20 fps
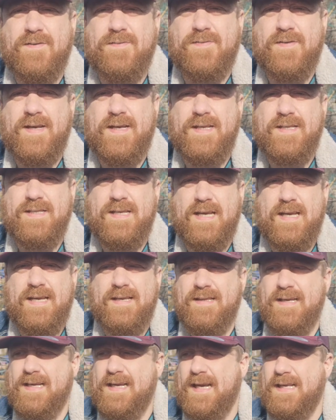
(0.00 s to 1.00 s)
I fit into
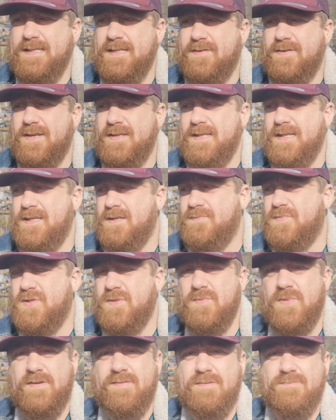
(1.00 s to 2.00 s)
either category. I think I'm
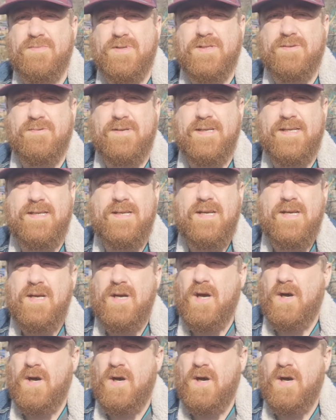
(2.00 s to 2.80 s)
somewhere in between.